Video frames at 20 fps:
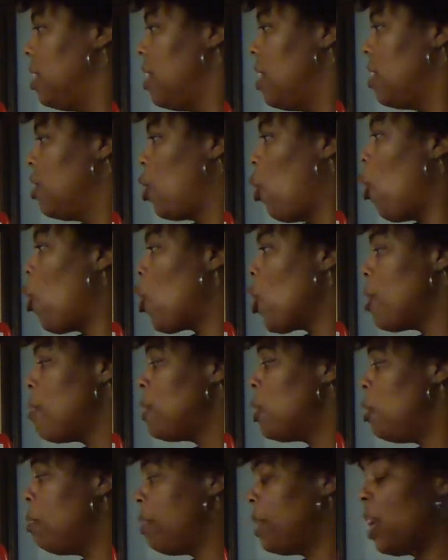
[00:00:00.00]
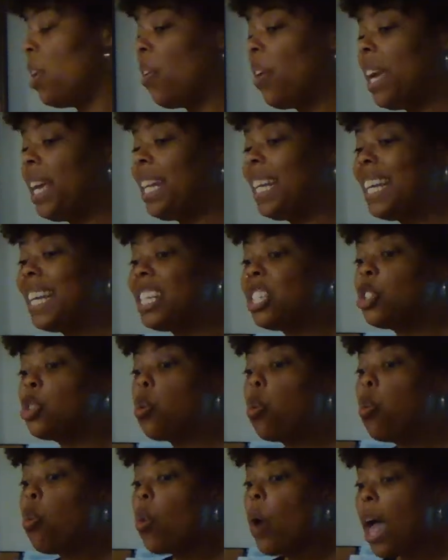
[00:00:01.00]
The orbital period is
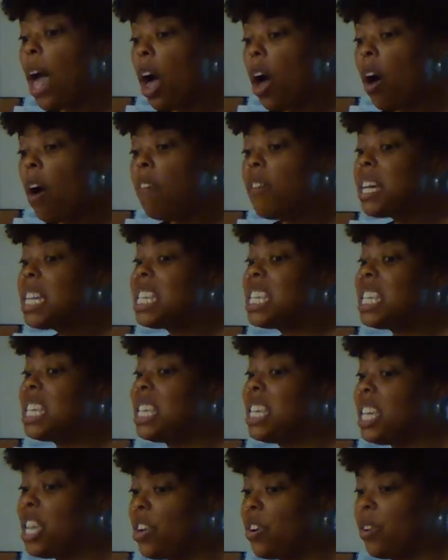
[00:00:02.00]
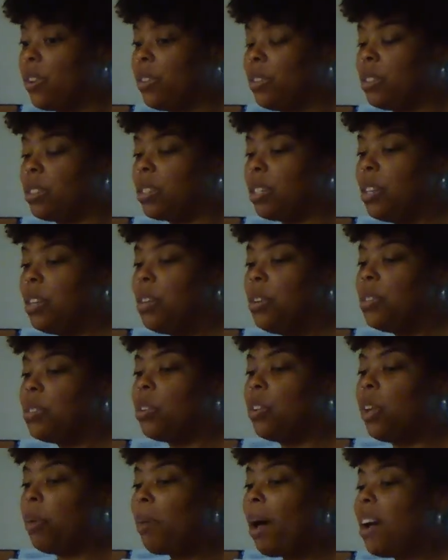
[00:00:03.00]
12 years. So
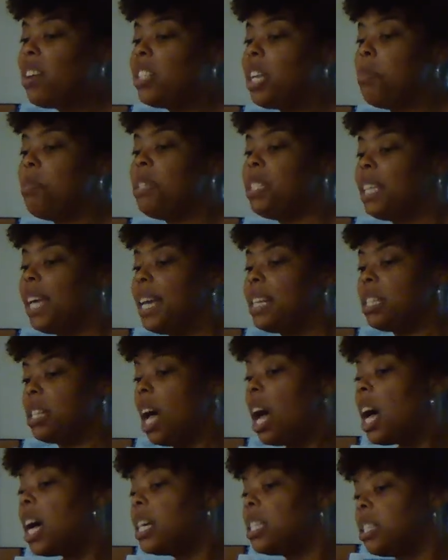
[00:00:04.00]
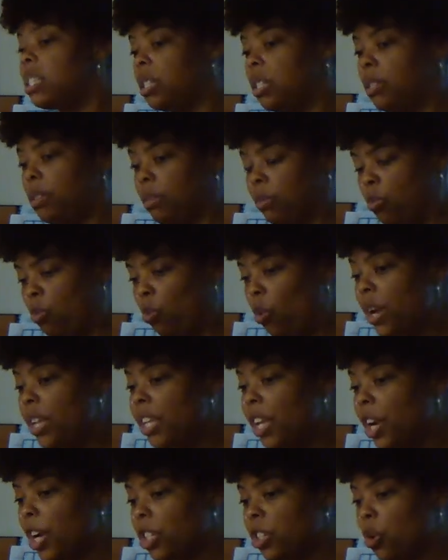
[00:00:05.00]
the amount of time it takes us, 1
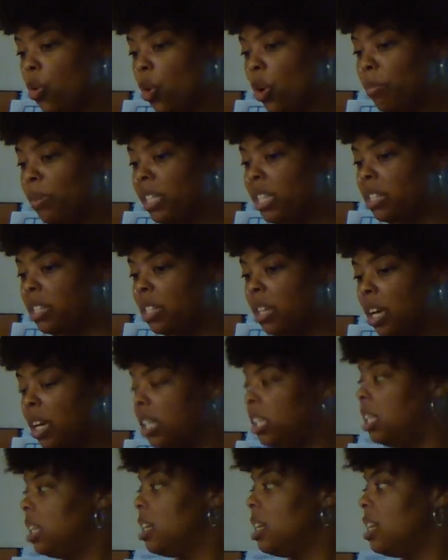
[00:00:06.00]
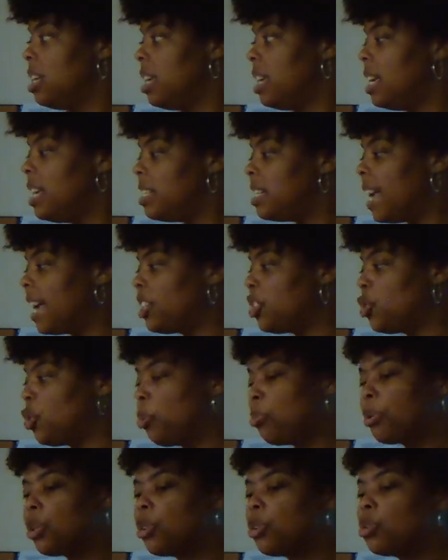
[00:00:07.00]
year to orbit the sun, it takes
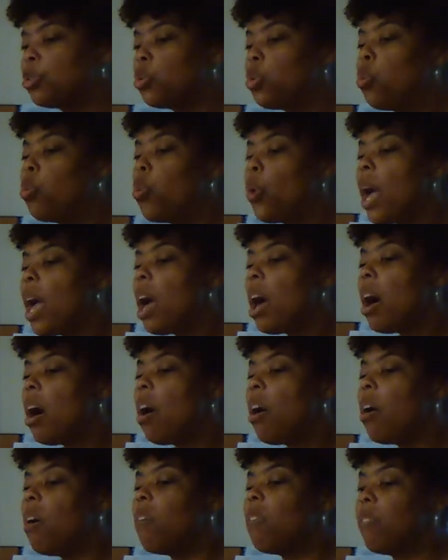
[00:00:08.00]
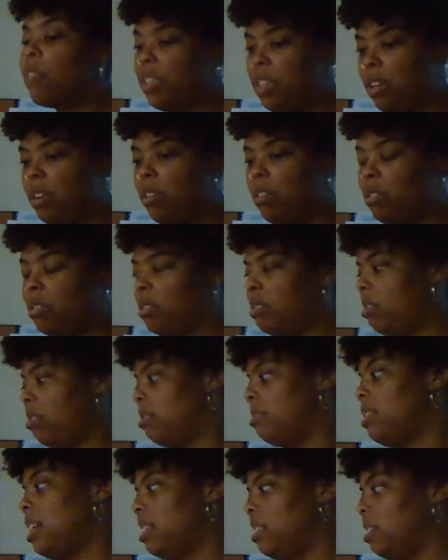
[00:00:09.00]
Jupiter 12 years.
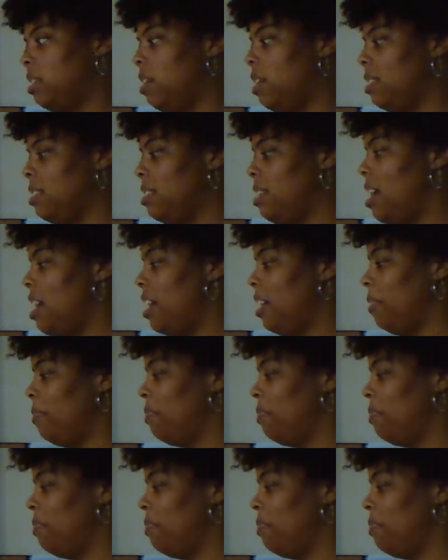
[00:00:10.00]
That's a long time.